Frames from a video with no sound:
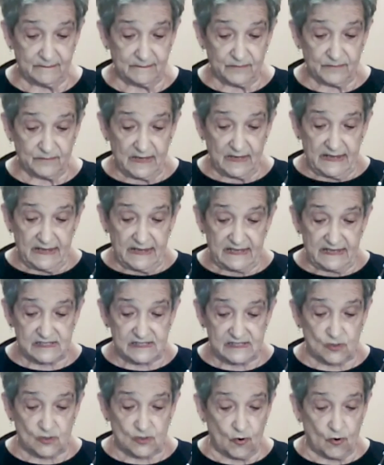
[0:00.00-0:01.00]
his
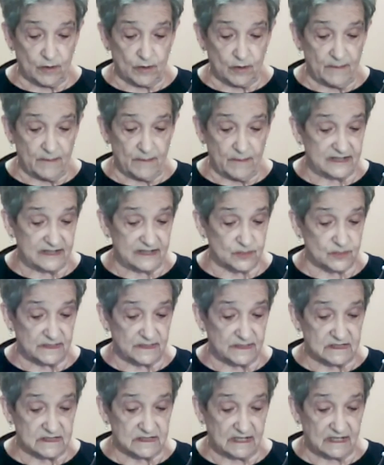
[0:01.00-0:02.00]
core management
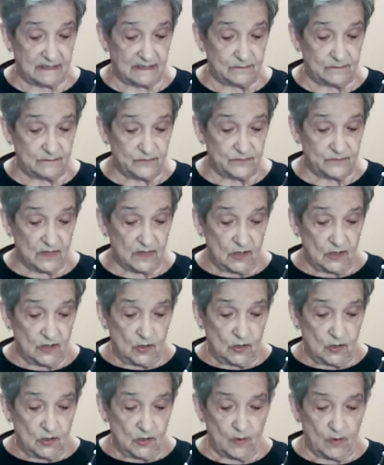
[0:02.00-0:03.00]
team, who
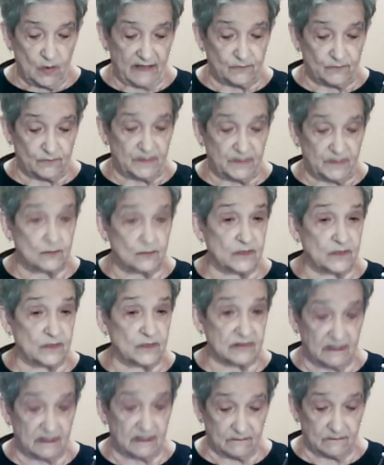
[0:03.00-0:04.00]
have been with
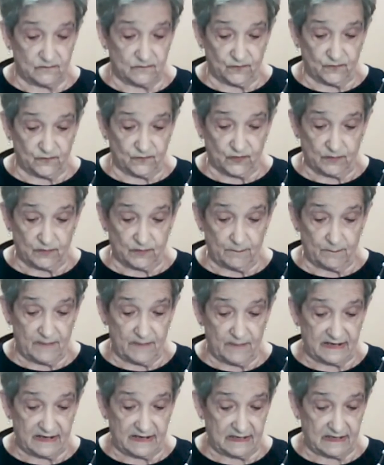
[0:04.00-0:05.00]
him for many
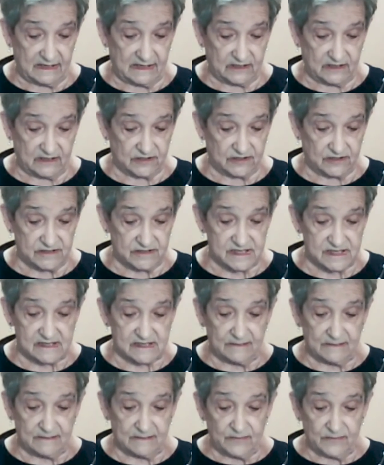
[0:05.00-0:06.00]
years,
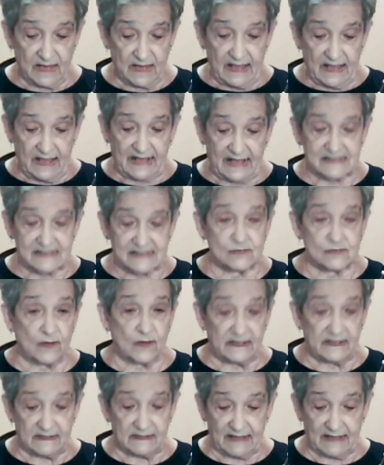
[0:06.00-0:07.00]
as well
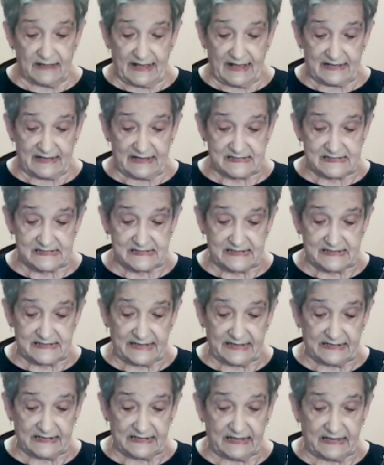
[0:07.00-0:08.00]
as
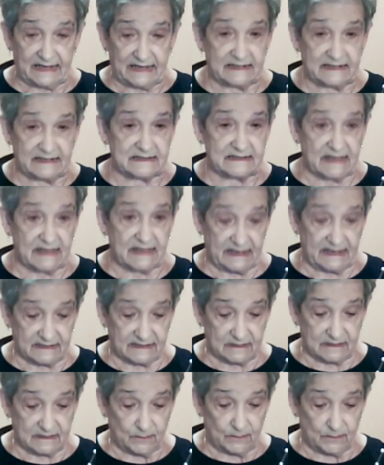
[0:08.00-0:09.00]
dedicated and
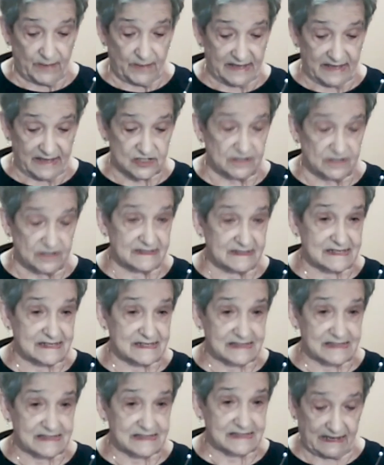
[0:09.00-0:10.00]
compassionate
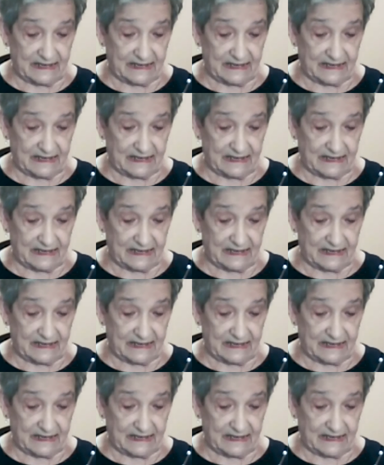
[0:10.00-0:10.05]
staff,